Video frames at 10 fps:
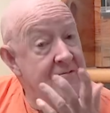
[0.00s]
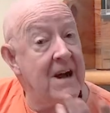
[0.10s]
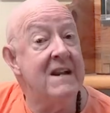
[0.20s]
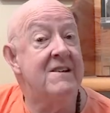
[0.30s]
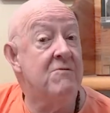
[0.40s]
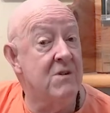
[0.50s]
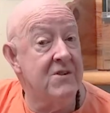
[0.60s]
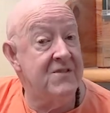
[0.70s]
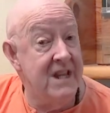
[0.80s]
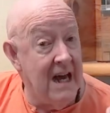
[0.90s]
fact, it
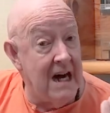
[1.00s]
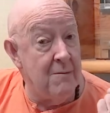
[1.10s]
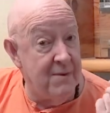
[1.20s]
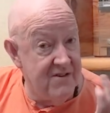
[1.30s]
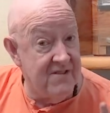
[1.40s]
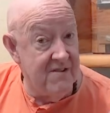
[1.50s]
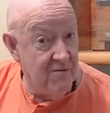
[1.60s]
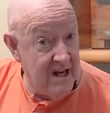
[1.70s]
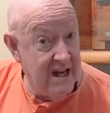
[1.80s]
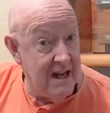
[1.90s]
works the opposite
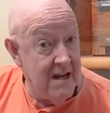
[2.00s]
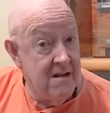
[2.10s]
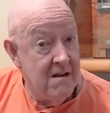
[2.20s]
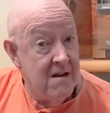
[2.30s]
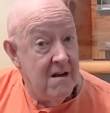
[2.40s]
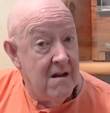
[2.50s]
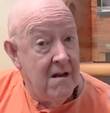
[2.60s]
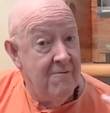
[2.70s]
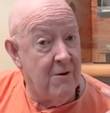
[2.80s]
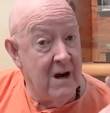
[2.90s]
way.
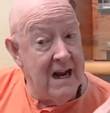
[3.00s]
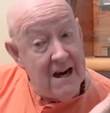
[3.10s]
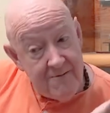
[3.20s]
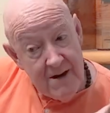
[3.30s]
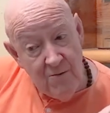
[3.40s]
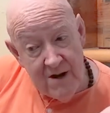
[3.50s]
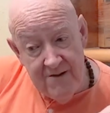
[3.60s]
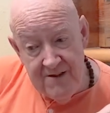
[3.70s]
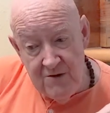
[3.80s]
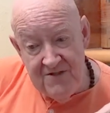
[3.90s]
For every one
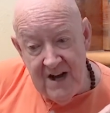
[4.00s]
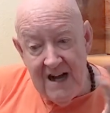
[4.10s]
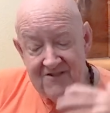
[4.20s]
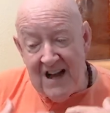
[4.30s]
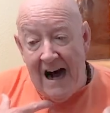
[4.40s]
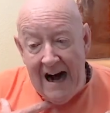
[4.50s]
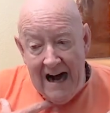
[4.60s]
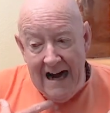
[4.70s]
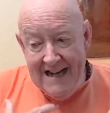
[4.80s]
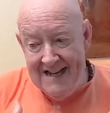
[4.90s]
of those knots,
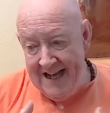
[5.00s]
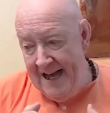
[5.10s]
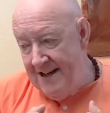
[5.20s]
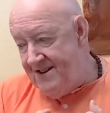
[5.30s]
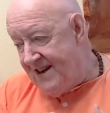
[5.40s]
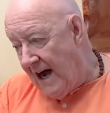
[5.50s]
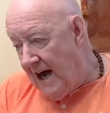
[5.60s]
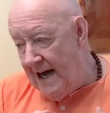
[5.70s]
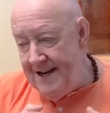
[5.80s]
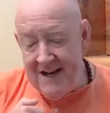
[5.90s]
I get
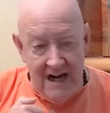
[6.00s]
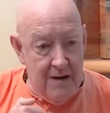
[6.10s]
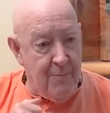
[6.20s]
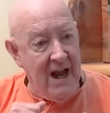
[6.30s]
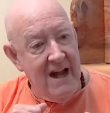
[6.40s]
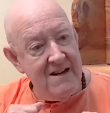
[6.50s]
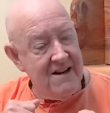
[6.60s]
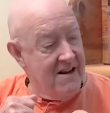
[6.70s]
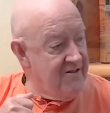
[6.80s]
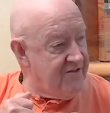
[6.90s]
tied up and
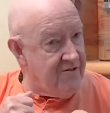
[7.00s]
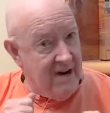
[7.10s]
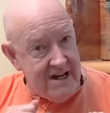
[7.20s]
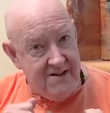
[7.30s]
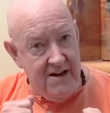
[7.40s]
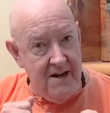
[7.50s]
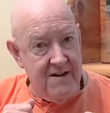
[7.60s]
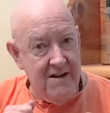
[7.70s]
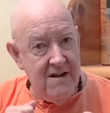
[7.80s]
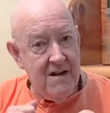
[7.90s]
constricted.
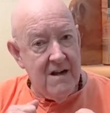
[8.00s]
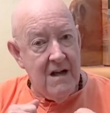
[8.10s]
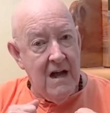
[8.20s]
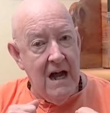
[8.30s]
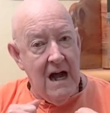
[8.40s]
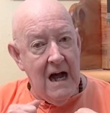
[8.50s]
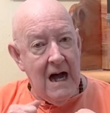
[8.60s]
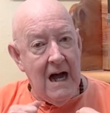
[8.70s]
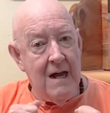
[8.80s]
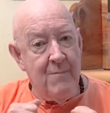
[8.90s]

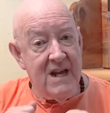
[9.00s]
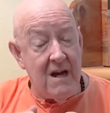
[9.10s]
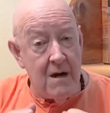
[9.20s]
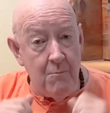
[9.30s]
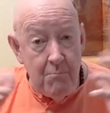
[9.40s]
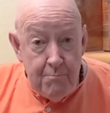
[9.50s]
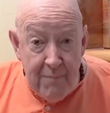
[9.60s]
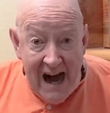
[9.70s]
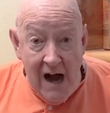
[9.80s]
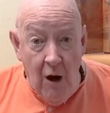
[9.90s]
I become
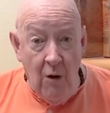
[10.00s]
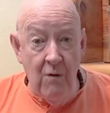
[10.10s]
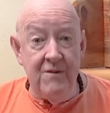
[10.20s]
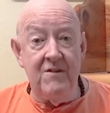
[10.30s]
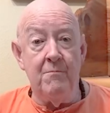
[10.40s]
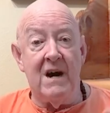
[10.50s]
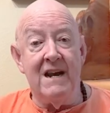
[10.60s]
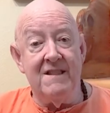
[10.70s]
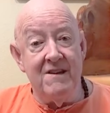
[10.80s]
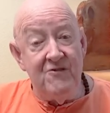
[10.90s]
bound by
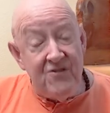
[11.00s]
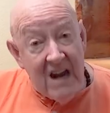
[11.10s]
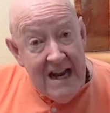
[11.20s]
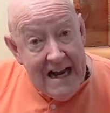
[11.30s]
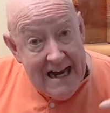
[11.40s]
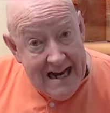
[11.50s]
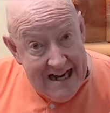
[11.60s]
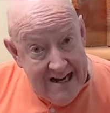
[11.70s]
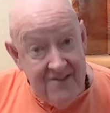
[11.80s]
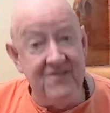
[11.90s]
the
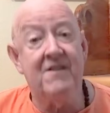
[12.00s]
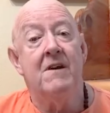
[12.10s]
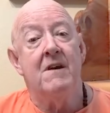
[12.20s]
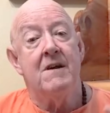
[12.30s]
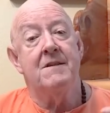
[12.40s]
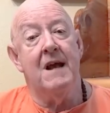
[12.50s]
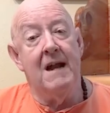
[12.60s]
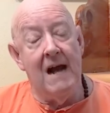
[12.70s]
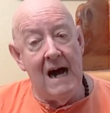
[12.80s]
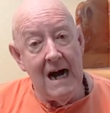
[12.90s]
chains
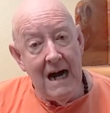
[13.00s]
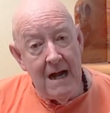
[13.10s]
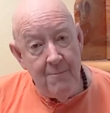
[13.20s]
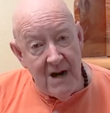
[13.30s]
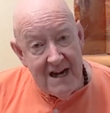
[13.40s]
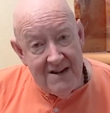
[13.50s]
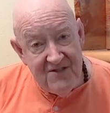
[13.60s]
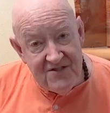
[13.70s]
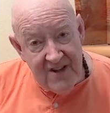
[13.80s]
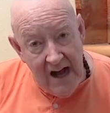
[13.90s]
that I
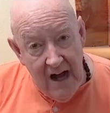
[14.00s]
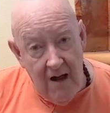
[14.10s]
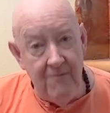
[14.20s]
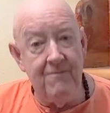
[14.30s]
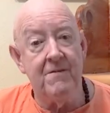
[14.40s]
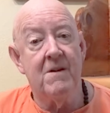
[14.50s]
myself